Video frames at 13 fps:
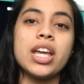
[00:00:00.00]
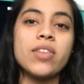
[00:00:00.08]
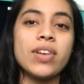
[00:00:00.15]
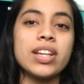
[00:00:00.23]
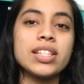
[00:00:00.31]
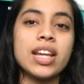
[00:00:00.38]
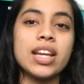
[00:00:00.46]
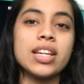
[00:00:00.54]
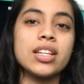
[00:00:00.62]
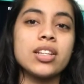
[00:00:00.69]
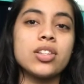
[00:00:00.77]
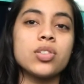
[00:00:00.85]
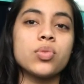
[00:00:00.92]
If I Stay
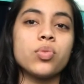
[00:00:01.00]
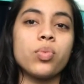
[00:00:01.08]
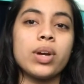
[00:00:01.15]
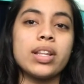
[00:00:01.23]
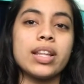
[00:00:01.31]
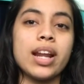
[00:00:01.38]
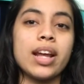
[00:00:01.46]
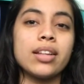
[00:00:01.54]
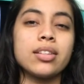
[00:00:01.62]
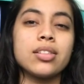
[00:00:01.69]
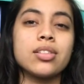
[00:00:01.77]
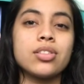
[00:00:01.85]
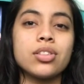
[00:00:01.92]
is one that I
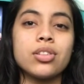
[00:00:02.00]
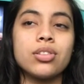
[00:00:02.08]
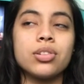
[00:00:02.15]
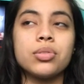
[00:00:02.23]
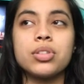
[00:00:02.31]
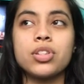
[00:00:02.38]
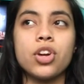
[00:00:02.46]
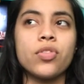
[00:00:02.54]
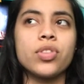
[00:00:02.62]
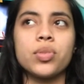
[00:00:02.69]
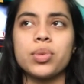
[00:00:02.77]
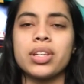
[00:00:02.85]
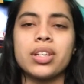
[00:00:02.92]
listened to. It was
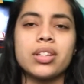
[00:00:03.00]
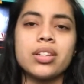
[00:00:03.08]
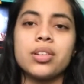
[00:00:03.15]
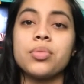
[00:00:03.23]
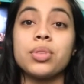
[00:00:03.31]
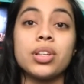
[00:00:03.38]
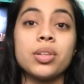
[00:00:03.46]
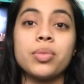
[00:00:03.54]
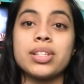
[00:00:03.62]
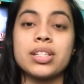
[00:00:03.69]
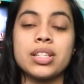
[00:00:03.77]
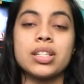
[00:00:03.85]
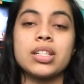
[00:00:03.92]
over the weekend, and it really
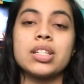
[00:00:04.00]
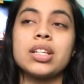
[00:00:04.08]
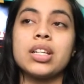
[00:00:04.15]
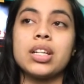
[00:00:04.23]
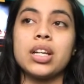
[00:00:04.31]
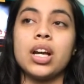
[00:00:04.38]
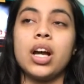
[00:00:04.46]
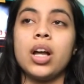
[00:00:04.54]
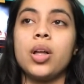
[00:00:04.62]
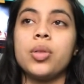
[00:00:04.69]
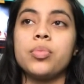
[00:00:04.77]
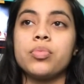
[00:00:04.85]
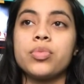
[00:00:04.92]
wasn't
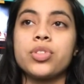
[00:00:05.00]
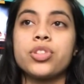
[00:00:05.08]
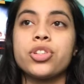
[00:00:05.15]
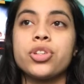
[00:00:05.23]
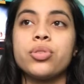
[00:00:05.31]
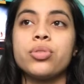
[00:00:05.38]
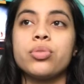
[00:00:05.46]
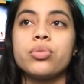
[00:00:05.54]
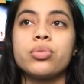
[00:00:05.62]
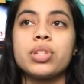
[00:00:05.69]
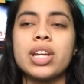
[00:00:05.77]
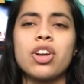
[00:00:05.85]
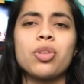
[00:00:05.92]

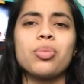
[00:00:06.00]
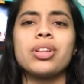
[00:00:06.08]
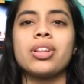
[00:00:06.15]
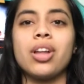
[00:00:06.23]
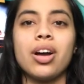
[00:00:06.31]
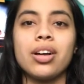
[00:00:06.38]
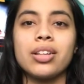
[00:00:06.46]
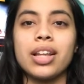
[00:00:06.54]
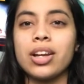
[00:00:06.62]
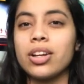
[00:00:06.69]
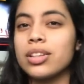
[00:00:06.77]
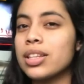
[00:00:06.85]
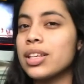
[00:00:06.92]
too terribly long.
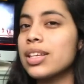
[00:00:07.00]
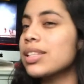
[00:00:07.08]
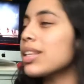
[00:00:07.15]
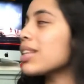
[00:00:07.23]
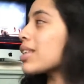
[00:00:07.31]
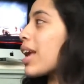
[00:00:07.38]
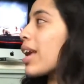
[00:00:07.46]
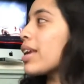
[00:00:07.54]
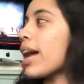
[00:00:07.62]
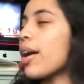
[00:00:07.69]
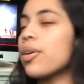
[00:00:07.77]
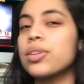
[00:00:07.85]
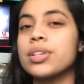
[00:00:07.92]
Like on the thing it says 8
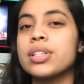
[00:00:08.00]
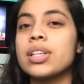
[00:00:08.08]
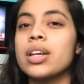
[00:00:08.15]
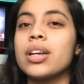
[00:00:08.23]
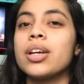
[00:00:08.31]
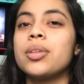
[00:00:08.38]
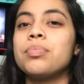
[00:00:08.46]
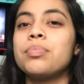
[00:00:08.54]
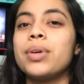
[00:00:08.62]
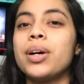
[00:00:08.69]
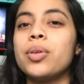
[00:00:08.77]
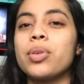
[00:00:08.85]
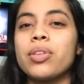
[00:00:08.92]
hours,
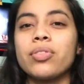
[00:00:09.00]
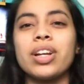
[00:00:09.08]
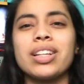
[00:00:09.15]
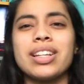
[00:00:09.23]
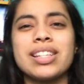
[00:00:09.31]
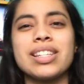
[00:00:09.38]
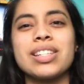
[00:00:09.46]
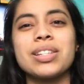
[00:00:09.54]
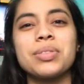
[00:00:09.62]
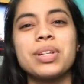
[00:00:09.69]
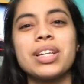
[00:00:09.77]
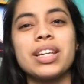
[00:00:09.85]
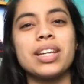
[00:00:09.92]
but whenever I listened
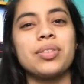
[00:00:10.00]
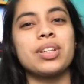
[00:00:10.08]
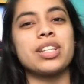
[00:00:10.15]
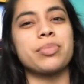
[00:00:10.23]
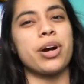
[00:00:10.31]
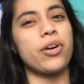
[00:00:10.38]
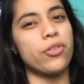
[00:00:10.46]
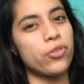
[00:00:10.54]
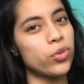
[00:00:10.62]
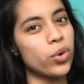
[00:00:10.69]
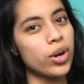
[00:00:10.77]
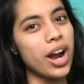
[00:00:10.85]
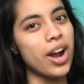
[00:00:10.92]
to it, it was about
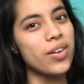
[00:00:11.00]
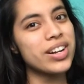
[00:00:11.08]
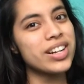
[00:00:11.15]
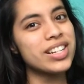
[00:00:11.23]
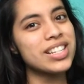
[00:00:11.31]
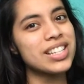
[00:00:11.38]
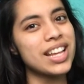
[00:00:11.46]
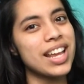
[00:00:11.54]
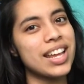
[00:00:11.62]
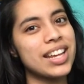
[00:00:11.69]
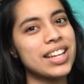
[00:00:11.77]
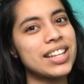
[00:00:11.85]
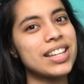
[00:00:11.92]
4 hours,
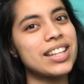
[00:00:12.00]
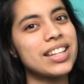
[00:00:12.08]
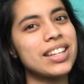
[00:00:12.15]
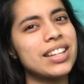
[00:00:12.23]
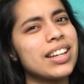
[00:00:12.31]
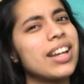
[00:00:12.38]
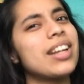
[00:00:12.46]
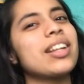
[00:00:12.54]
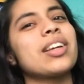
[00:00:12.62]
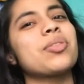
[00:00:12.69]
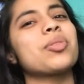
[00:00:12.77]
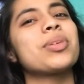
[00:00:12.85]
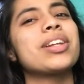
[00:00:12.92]
and then it kind of
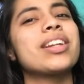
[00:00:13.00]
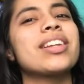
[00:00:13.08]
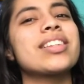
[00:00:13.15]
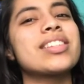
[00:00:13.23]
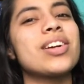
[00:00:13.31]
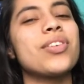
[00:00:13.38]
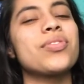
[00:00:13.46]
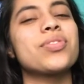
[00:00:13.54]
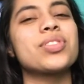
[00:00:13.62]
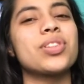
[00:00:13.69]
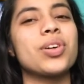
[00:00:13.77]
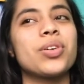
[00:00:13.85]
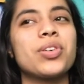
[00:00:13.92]
like repeated itself,
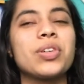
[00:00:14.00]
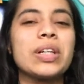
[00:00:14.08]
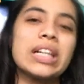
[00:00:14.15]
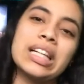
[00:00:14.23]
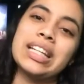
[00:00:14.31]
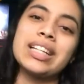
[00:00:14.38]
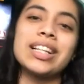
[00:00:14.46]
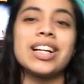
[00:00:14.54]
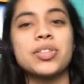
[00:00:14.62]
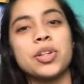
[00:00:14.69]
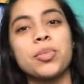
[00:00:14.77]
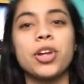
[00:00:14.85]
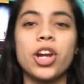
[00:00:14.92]
so
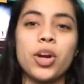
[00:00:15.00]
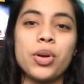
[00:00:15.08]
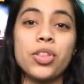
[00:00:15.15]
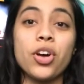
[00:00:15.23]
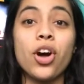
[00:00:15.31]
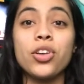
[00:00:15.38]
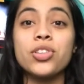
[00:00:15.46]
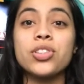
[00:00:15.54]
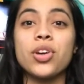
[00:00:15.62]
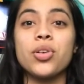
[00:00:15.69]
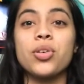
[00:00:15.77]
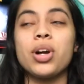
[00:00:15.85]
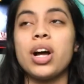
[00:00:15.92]
that's what I'm going with.
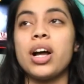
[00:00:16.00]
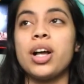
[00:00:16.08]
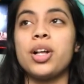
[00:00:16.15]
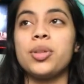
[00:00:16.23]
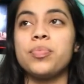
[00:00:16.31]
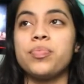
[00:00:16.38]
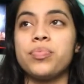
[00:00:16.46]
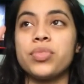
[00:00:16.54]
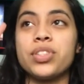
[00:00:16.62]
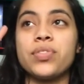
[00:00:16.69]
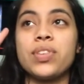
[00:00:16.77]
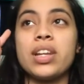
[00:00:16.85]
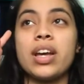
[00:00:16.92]
Also,
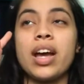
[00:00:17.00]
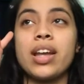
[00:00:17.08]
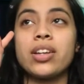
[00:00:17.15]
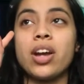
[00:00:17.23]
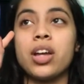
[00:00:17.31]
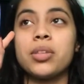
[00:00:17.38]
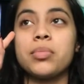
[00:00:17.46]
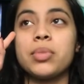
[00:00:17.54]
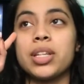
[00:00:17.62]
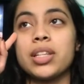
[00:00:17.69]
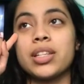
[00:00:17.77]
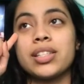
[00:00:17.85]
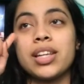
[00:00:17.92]
Davina had gotten
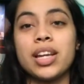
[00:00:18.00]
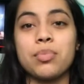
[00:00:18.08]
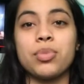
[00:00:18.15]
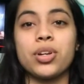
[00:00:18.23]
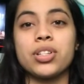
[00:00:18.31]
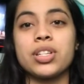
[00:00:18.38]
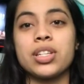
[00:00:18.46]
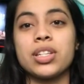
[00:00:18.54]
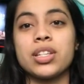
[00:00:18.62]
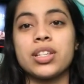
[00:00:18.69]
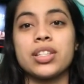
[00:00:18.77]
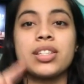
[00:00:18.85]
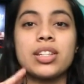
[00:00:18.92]
me the second book
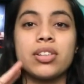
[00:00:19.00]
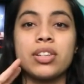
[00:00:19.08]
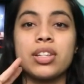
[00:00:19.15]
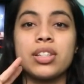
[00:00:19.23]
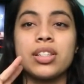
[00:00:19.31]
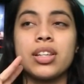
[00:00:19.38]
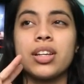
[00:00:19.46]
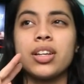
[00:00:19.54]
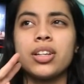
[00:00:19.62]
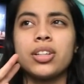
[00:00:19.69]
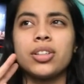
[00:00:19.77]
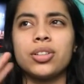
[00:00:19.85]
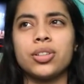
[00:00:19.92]
to the series,
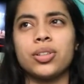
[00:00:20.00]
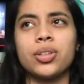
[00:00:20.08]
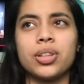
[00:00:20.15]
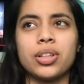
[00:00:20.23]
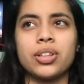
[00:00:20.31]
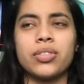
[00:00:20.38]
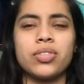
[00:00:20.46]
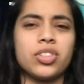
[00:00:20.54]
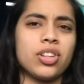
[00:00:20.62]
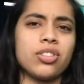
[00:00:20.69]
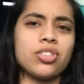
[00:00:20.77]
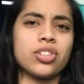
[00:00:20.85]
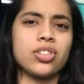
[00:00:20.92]
or if
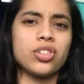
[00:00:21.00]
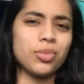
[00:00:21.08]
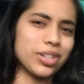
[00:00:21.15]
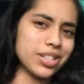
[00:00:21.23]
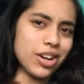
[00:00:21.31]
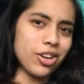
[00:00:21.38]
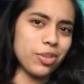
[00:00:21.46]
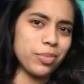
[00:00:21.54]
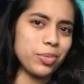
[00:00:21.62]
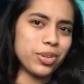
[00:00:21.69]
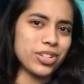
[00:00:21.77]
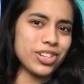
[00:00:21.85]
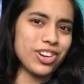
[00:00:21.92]
there's just 2 books, I don't know how
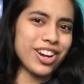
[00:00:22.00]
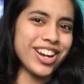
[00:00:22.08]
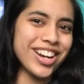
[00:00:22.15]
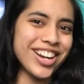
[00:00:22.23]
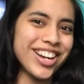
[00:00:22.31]
many books there are,